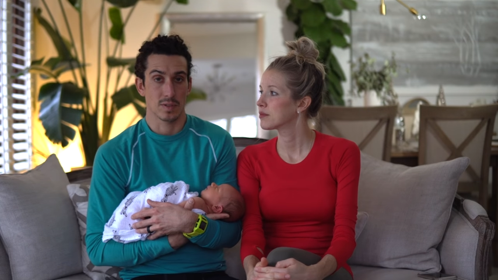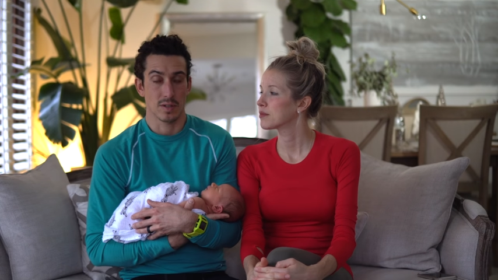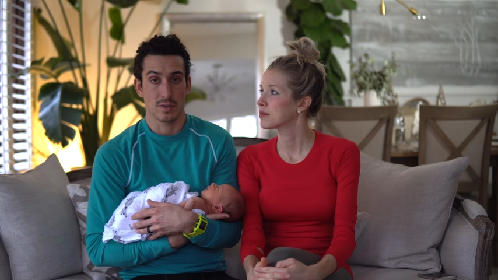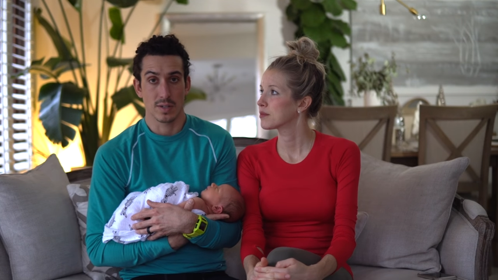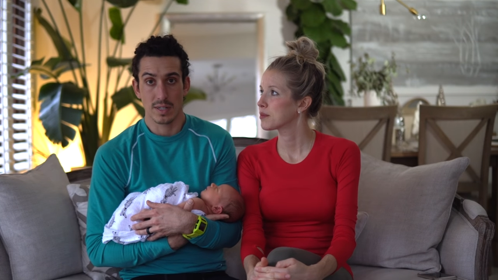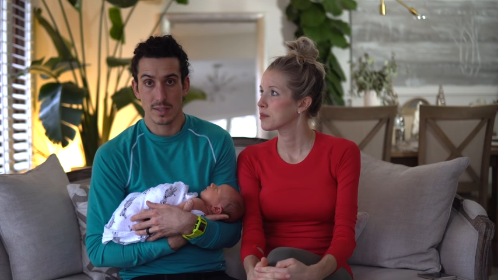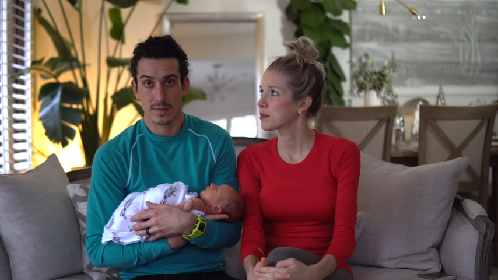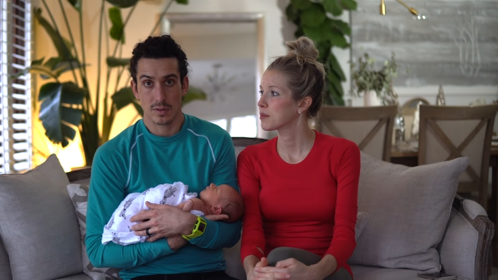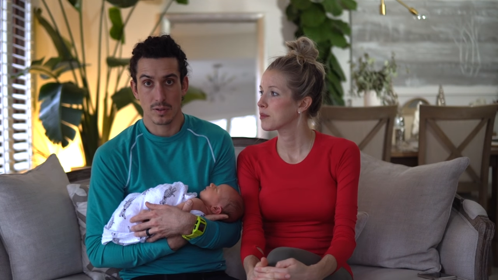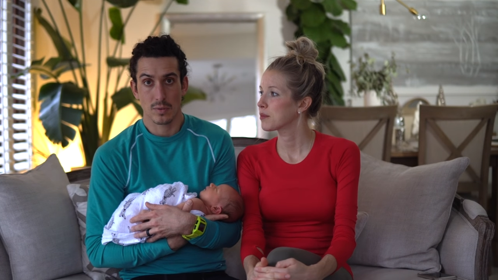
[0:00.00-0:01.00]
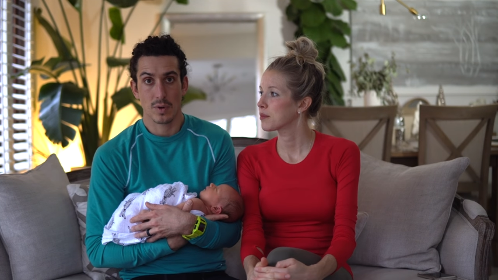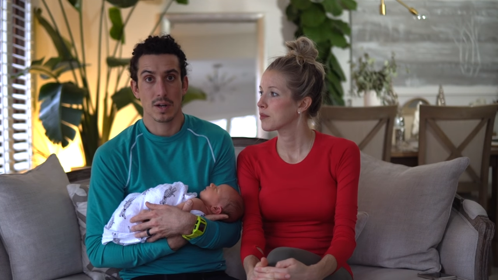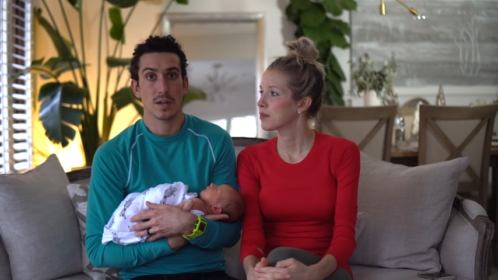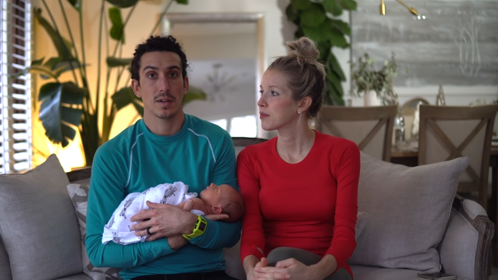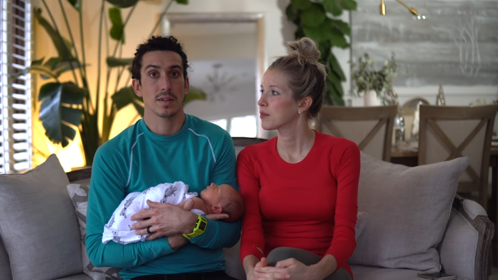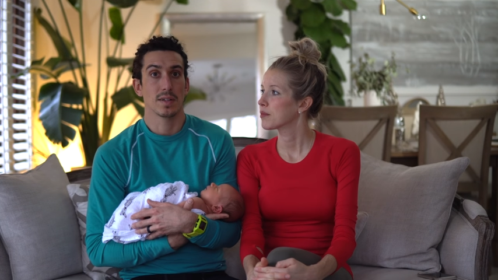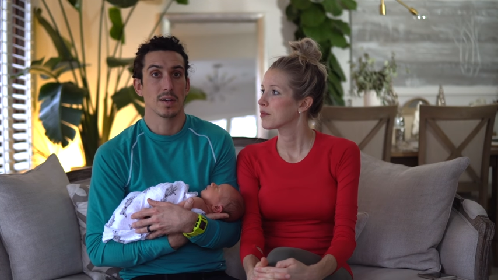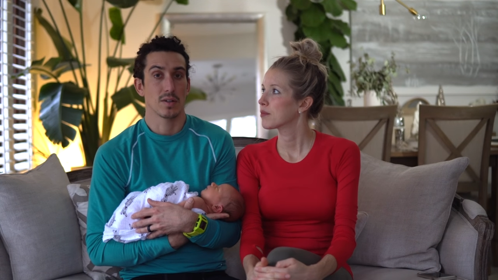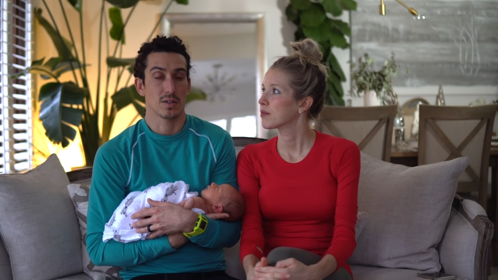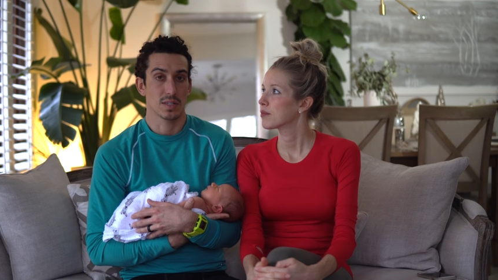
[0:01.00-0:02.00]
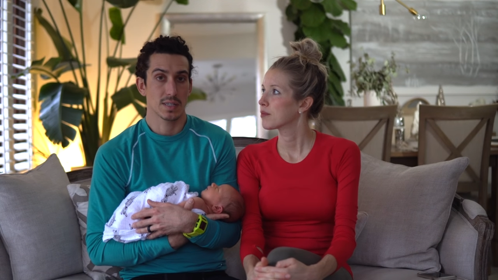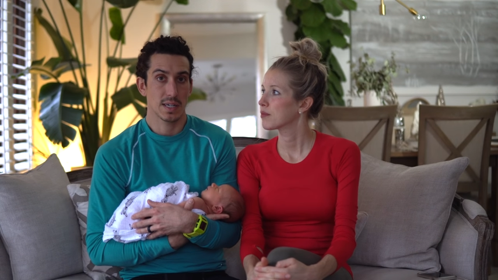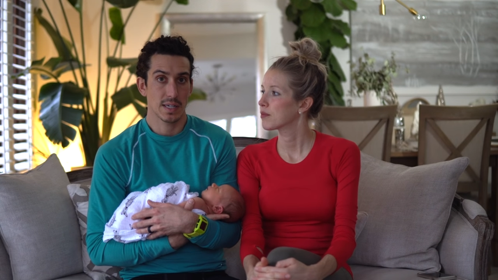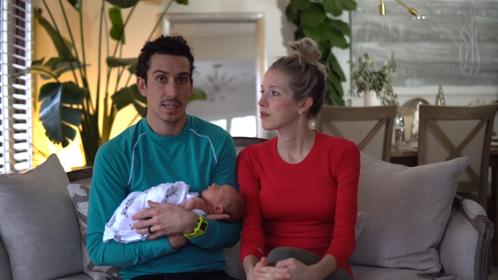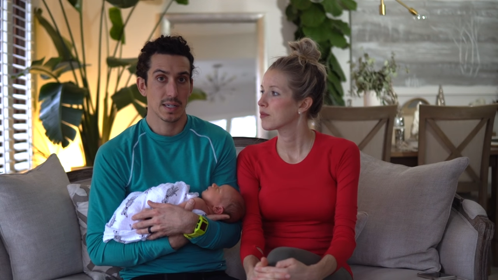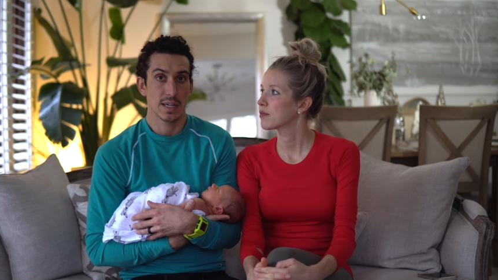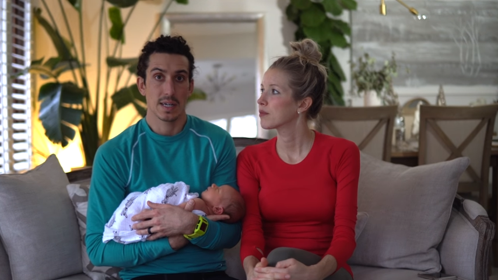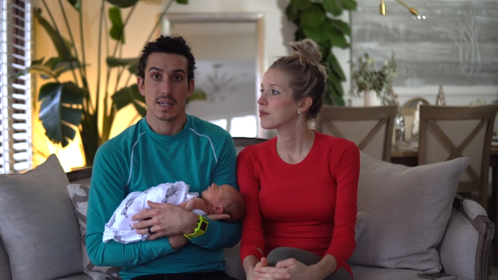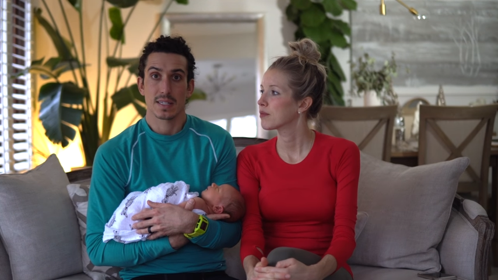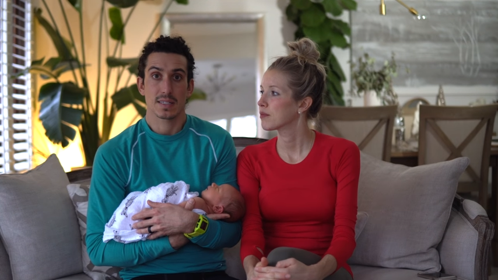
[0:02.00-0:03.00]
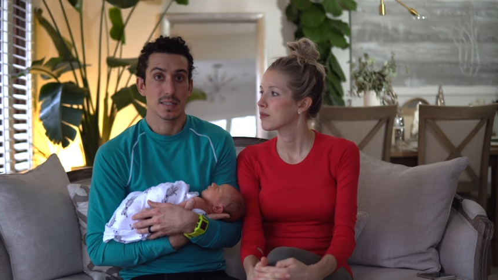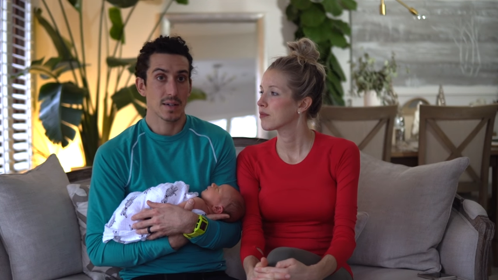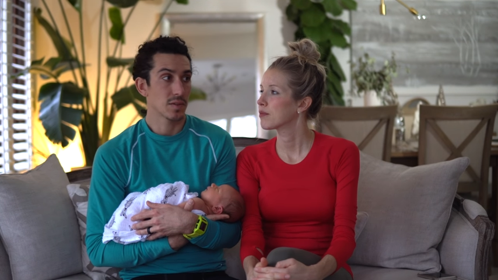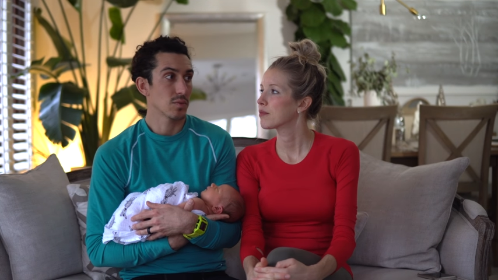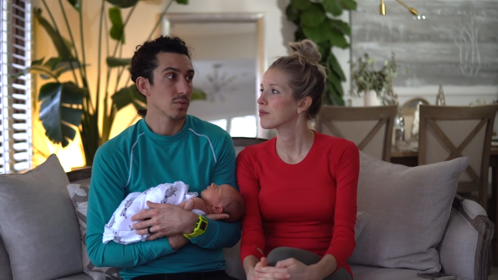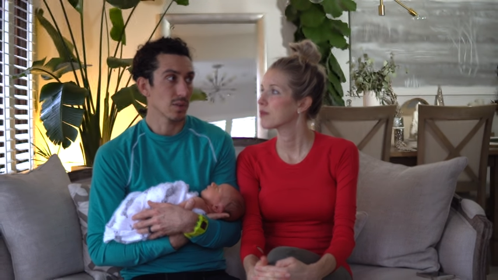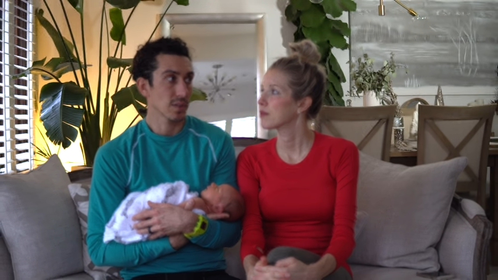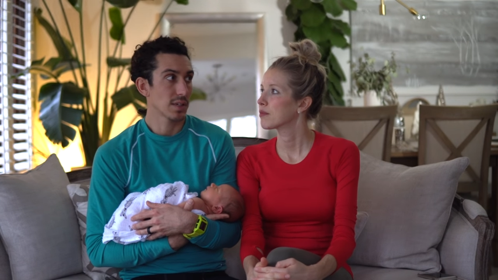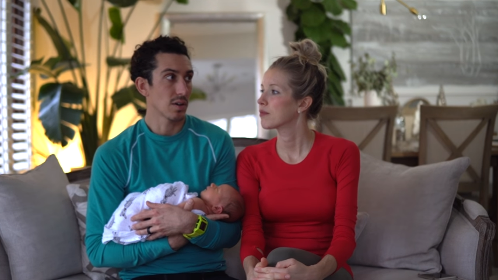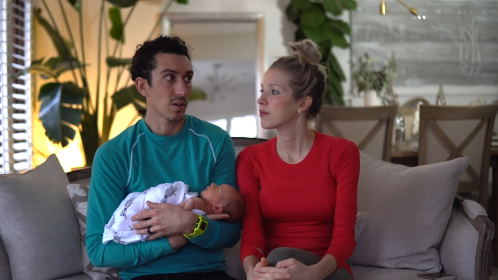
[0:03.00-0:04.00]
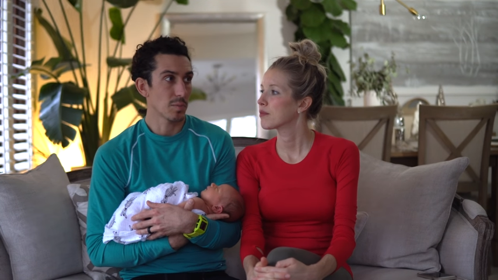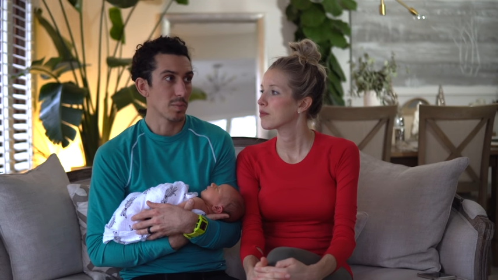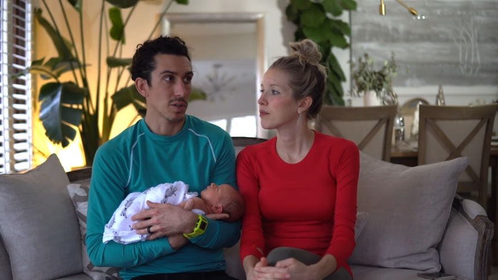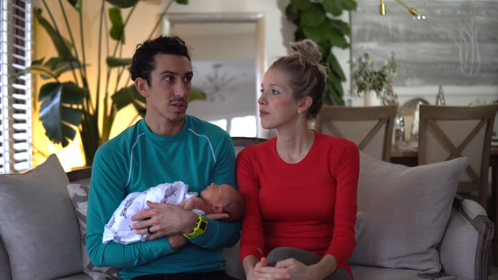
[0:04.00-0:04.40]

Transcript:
Speaker 1: was on her knees for a little while and then on her side. Seven really hard